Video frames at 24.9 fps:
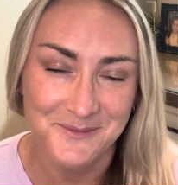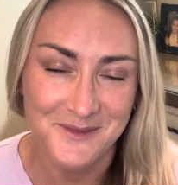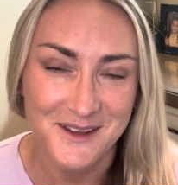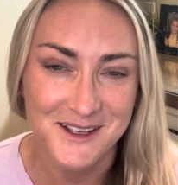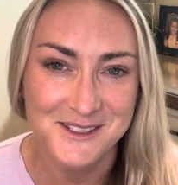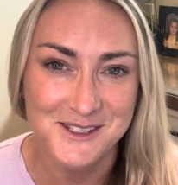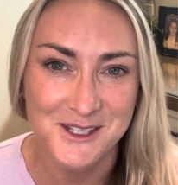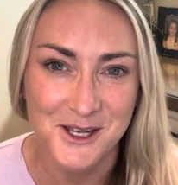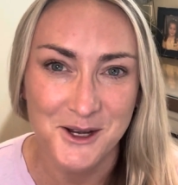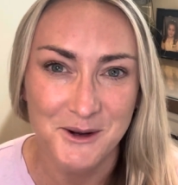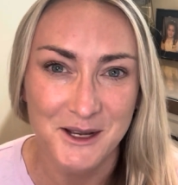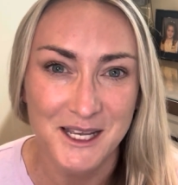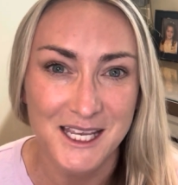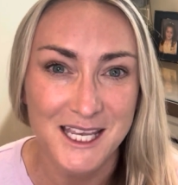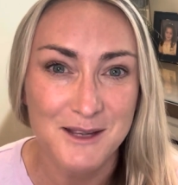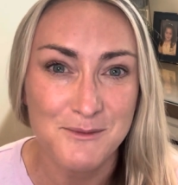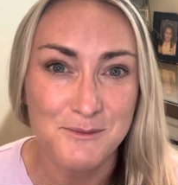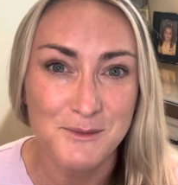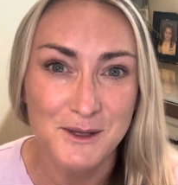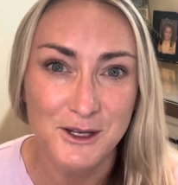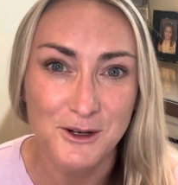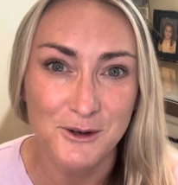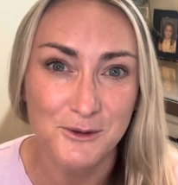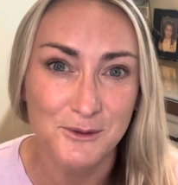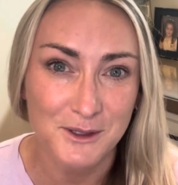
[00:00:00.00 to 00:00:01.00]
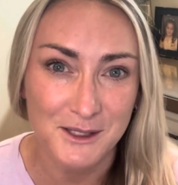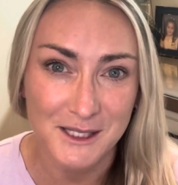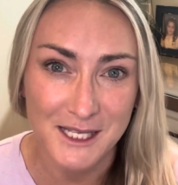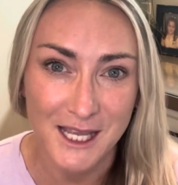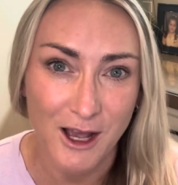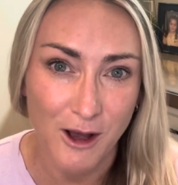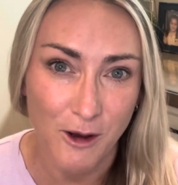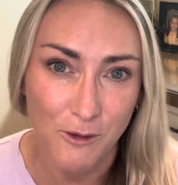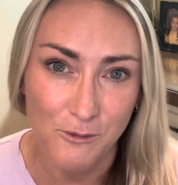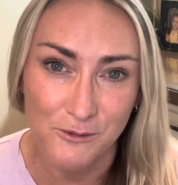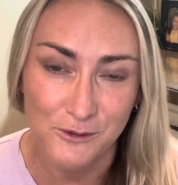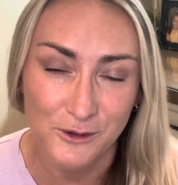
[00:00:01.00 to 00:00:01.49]
So it can be a really
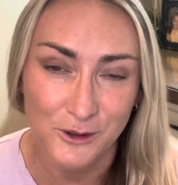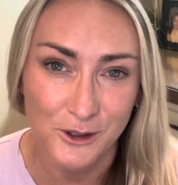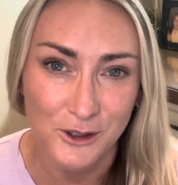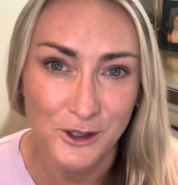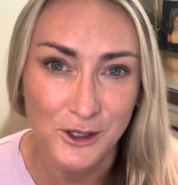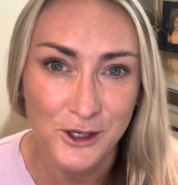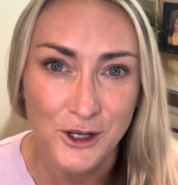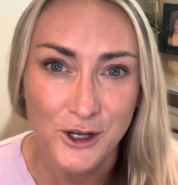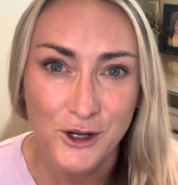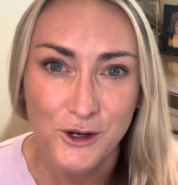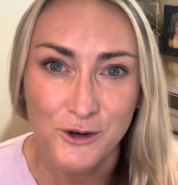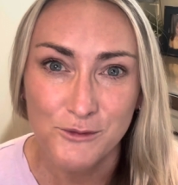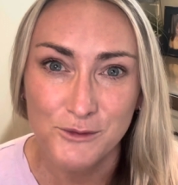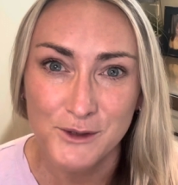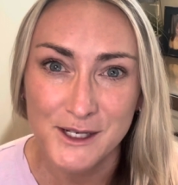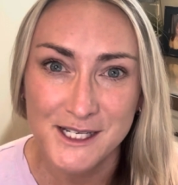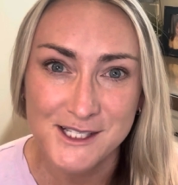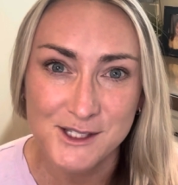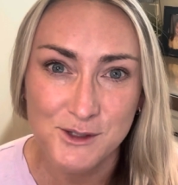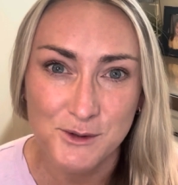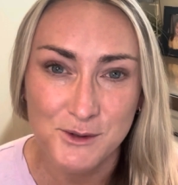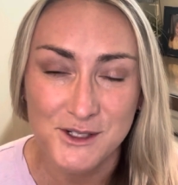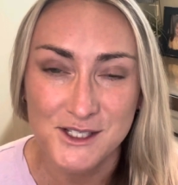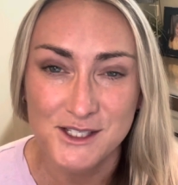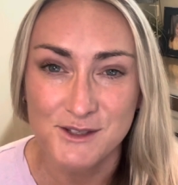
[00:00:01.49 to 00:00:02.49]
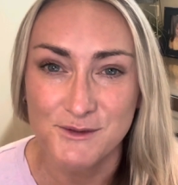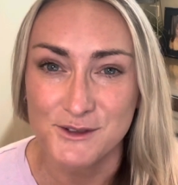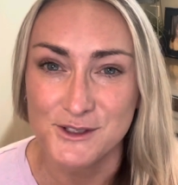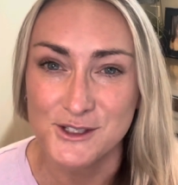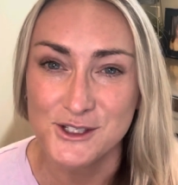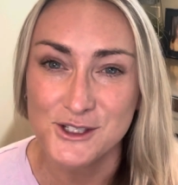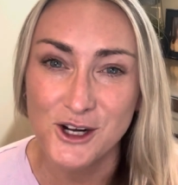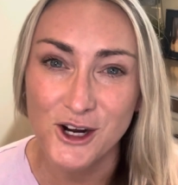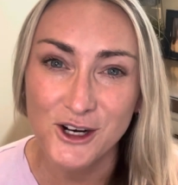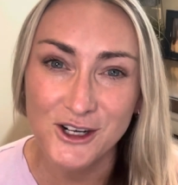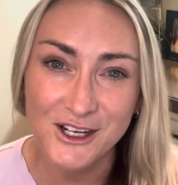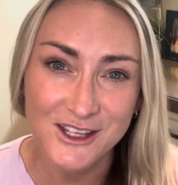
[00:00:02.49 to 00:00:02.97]
helpful resource for
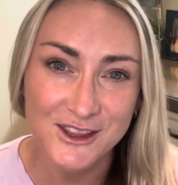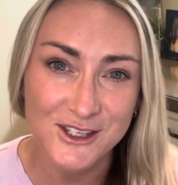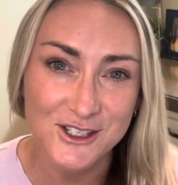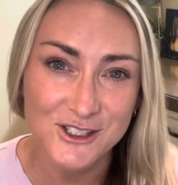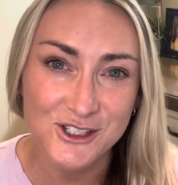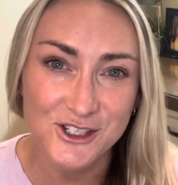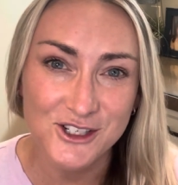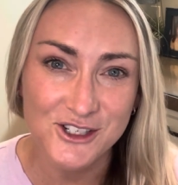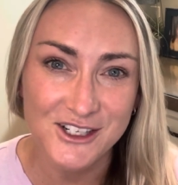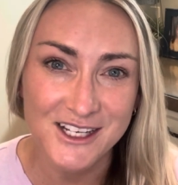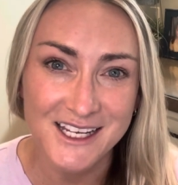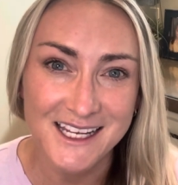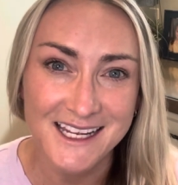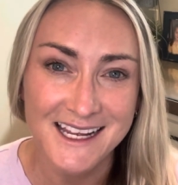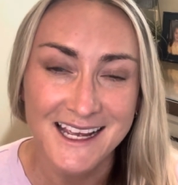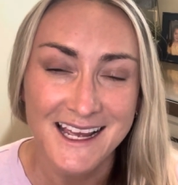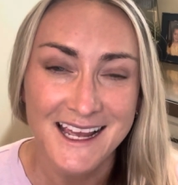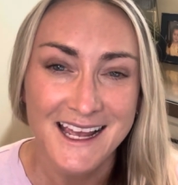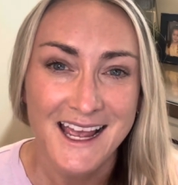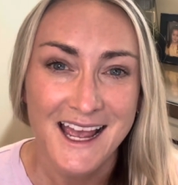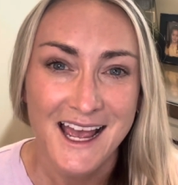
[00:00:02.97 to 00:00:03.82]
starting the journey,